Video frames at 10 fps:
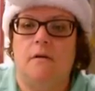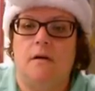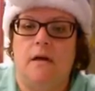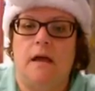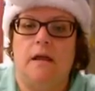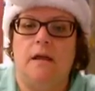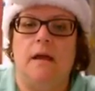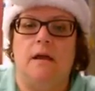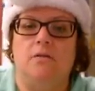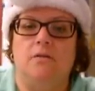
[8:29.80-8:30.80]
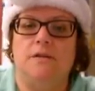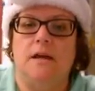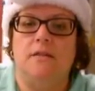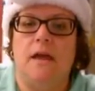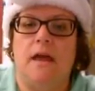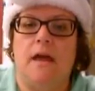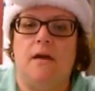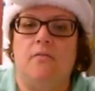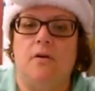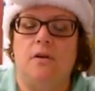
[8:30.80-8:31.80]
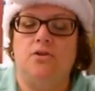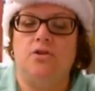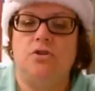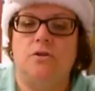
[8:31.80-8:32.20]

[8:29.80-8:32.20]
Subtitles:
and again, you'll take the average.